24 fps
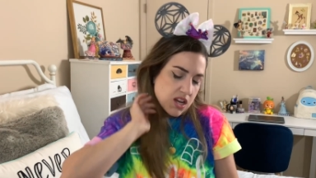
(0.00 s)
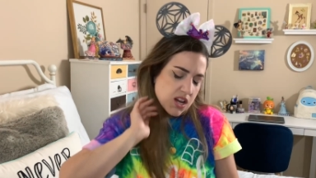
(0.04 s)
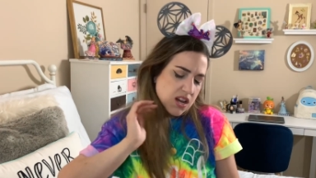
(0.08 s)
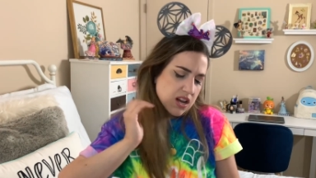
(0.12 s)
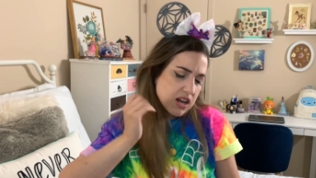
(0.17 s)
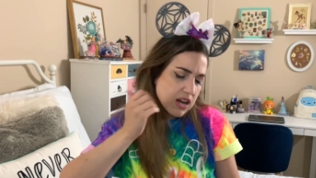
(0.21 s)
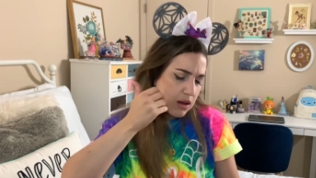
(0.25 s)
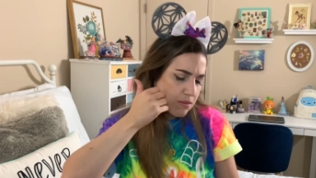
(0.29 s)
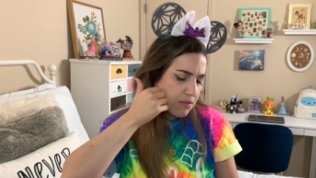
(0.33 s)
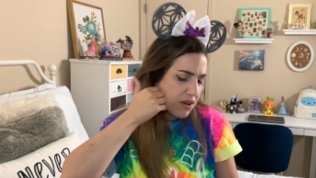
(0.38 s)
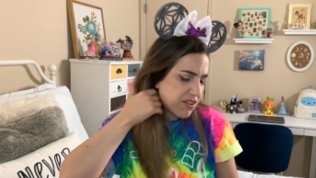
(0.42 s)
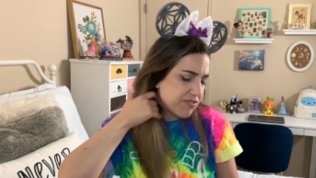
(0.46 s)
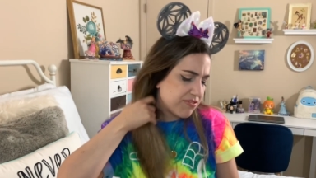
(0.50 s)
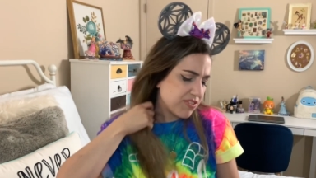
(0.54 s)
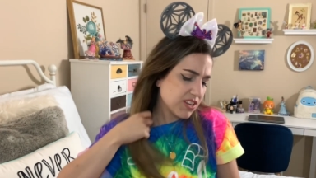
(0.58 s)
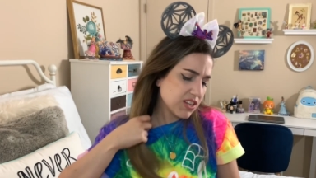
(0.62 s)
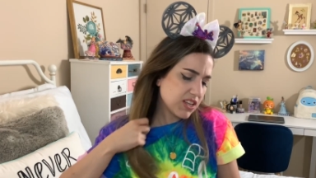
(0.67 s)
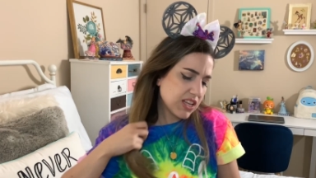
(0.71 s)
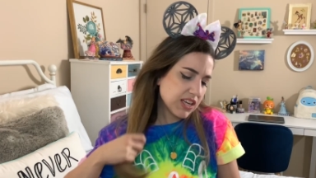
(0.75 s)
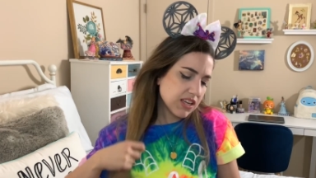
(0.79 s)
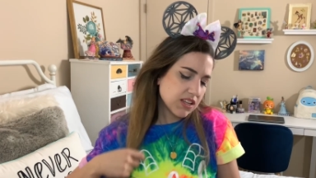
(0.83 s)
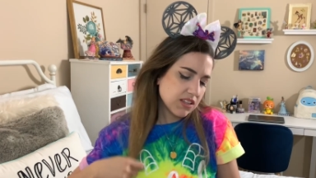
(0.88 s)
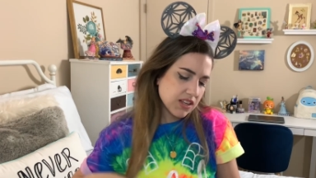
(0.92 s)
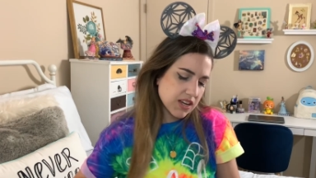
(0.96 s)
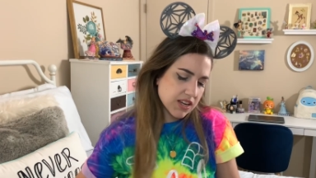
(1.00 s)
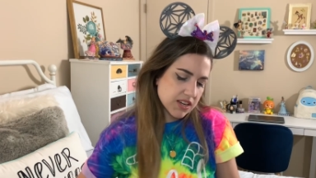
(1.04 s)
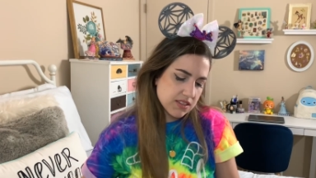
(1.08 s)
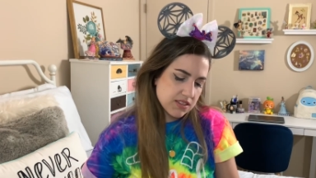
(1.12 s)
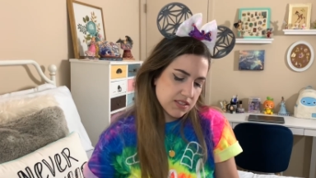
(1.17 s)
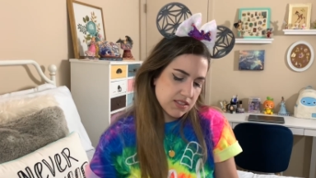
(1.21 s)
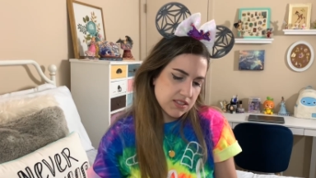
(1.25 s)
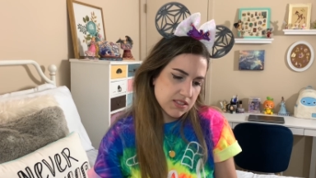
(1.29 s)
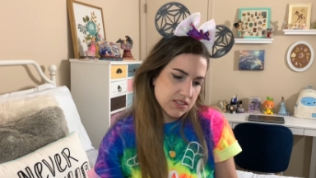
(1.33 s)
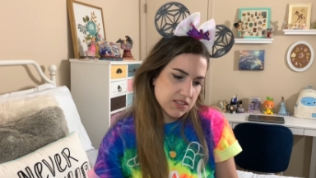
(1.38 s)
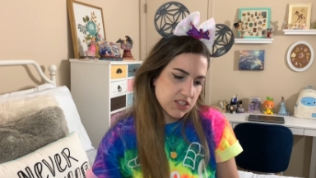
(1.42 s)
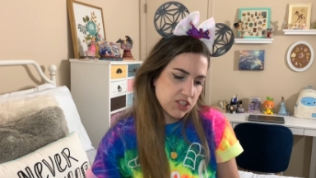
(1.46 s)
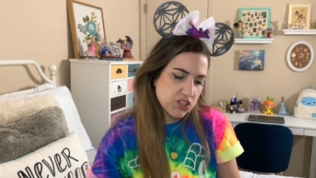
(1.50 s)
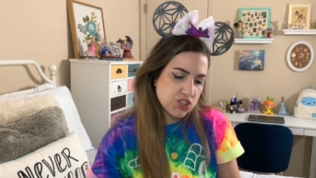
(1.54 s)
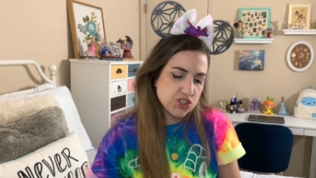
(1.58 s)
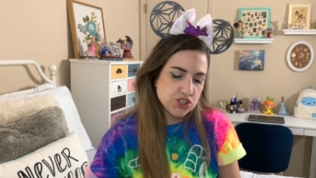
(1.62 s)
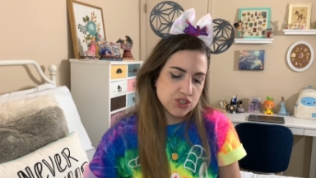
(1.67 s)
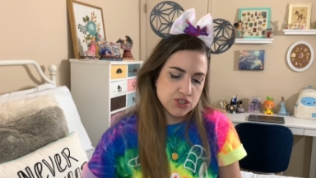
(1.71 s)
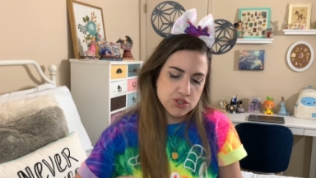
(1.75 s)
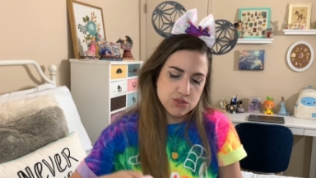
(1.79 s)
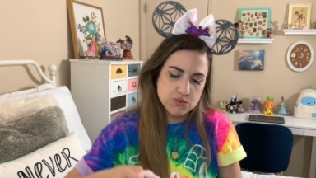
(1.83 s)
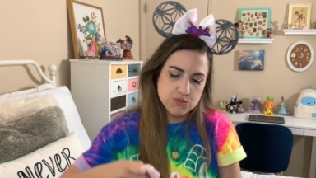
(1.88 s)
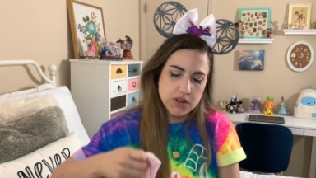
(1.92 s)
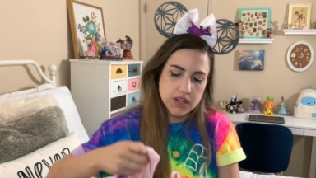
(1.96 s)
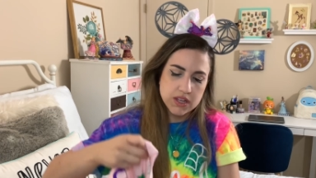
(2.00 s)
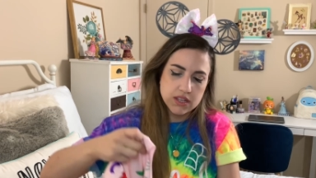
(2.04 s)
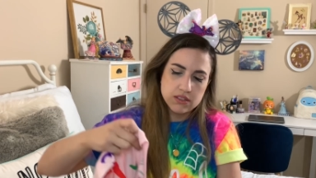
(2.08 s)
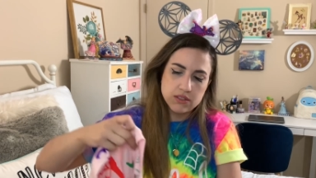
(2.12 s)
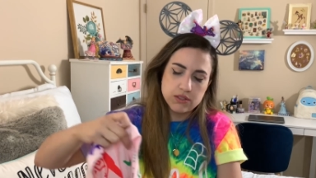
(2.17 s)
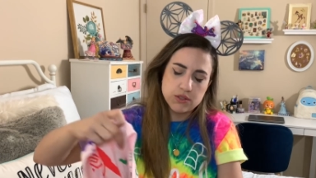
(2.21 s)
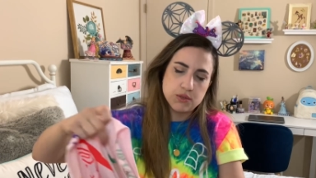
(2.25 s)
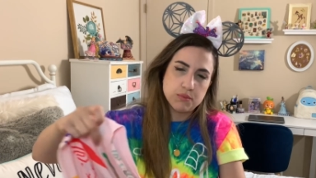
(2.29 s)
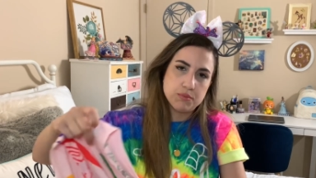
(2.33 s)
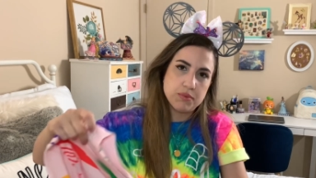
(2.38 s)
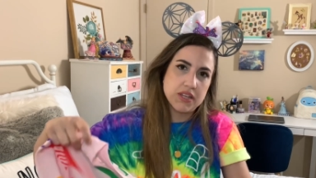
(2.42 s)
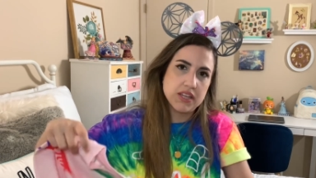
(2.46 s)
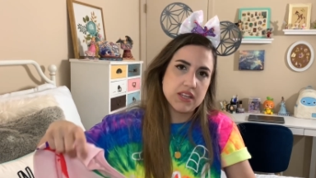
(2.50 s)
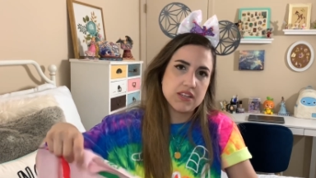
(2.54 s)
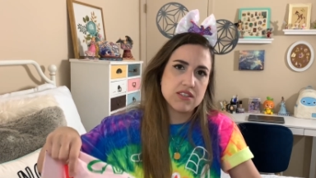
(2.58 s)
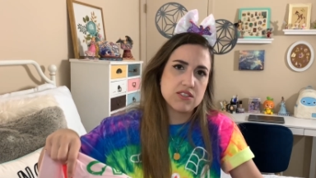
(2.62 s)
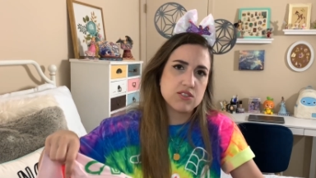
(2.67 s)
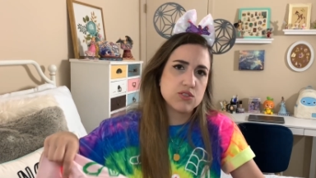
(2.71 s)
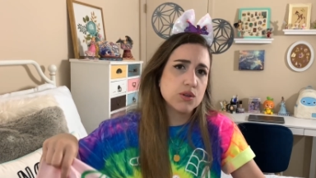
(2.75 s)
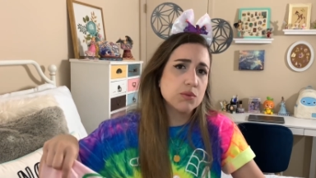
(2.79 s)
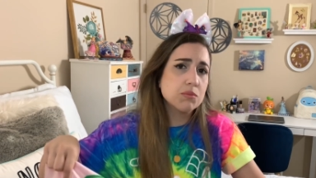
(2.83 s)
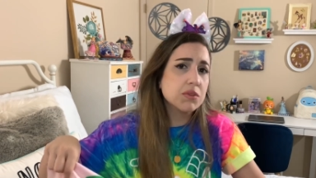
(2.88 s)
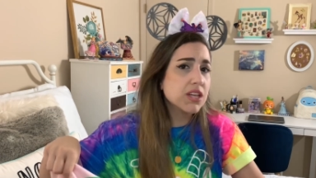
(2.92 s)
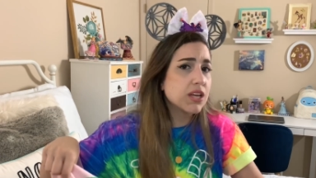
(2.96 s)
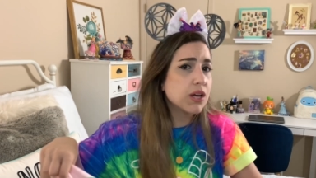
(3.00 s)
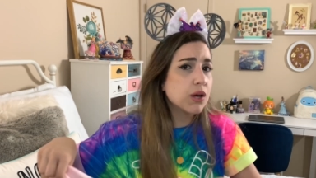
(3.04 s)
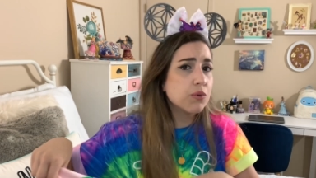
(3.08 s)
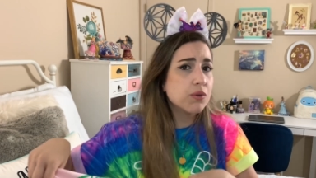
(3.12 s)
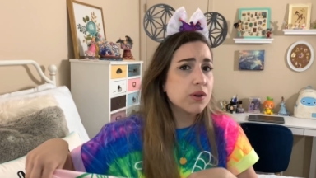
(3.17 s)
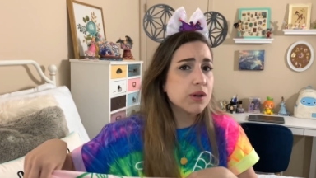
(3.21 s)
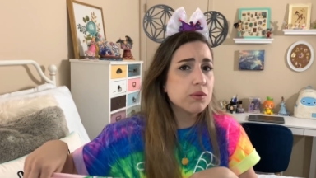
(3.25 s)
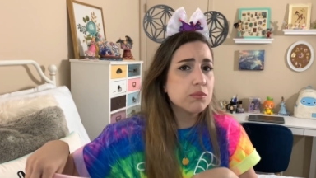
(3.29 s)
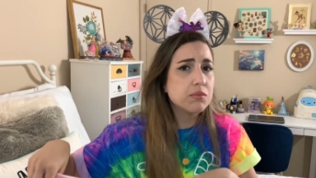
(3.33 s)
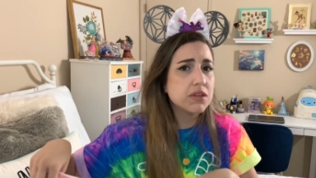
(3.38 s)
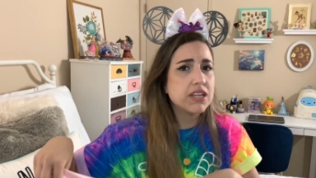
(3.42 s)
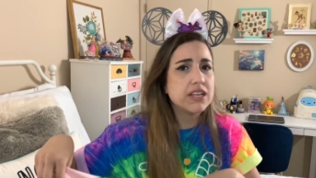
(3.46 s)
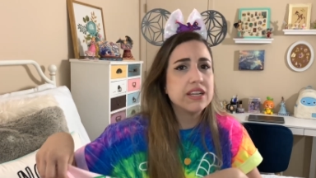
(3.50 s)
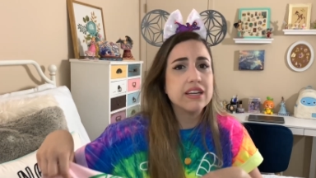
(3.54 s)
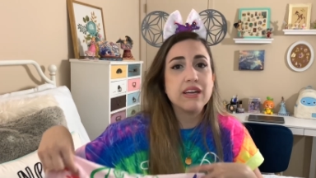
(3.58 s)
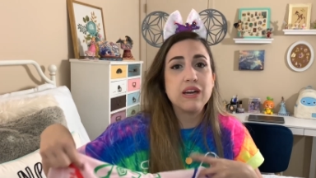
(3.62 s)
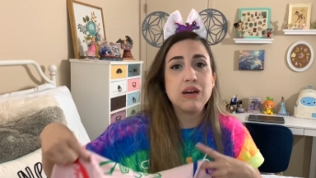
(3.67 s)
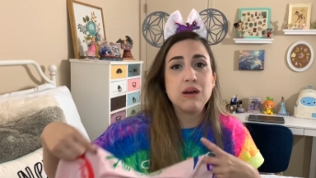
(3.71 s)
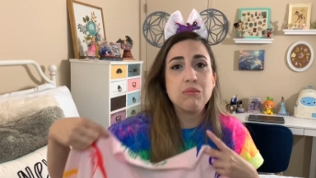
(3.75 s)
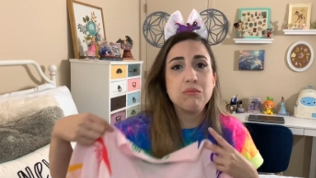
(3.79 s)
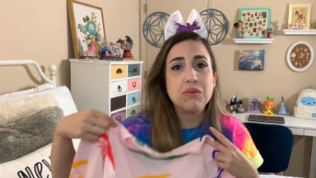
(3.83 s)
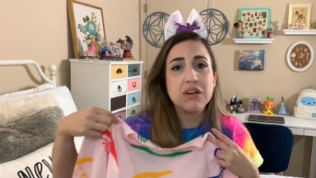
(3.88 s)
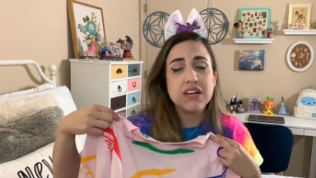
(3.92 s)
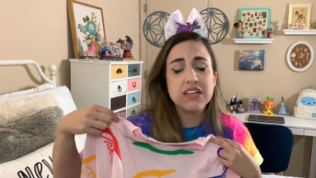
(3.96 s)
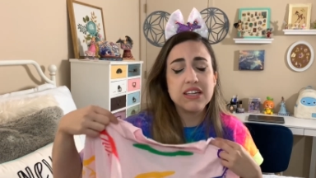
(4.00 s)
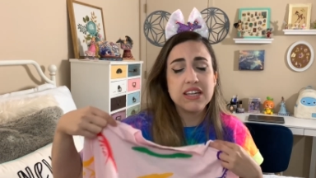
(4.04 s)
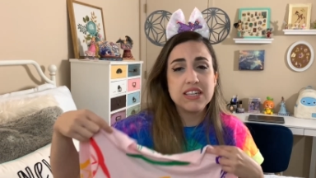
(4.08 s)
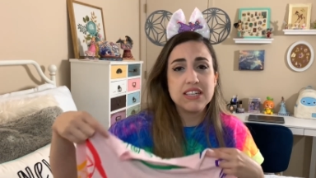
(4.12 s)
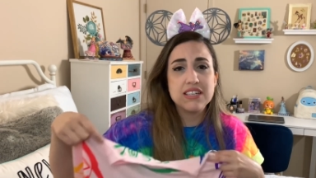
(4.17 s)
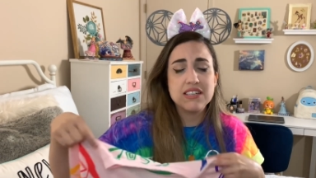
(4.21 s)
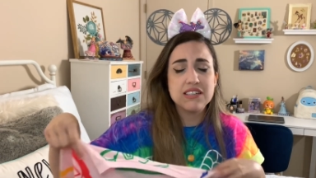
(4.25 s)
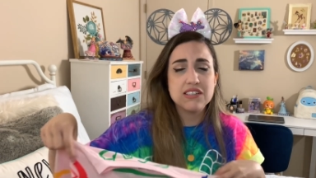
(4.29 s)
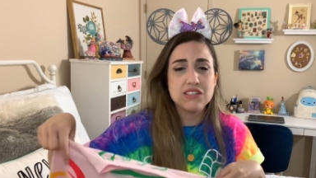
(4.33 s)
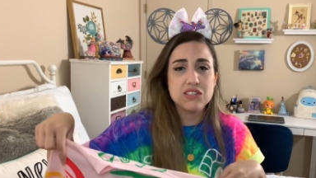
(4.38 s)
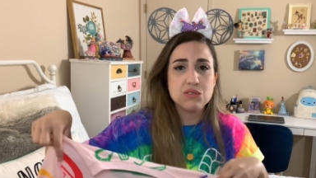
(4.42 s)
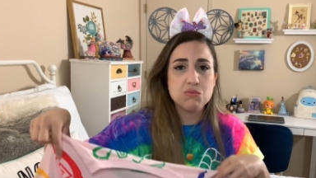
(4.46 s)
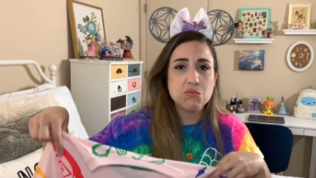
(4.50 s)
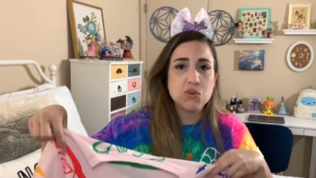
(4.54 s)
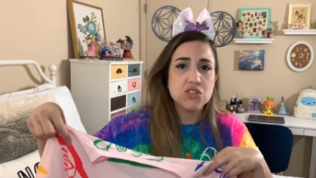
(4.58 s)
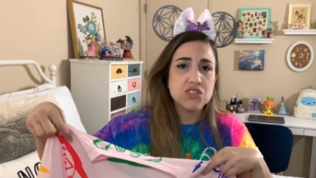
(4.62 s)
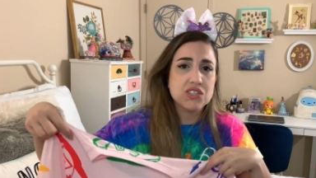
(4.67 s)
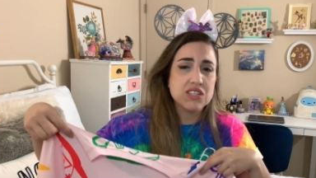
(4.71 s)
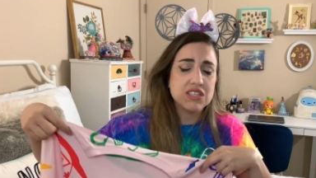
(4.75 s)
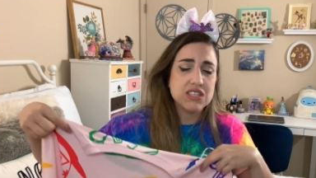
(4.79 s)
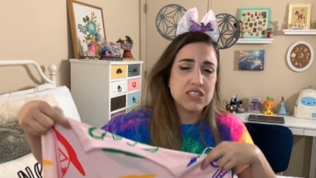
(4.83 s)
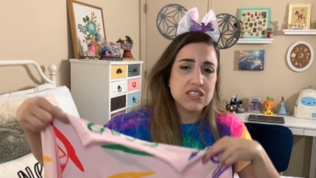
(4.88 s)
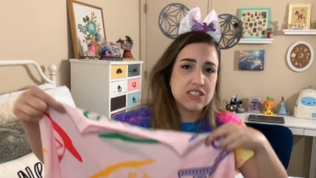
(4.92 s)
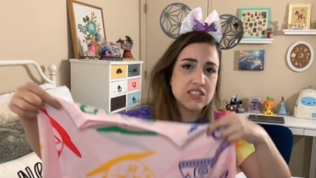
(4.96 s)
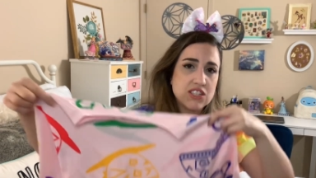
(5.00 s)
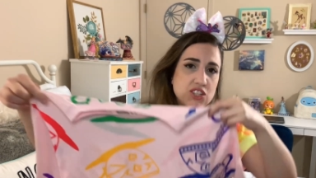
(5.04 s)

Um, I feel like a lot of the Disney shirts run a little big because normally I wear medium, but I like to get smalls in Disney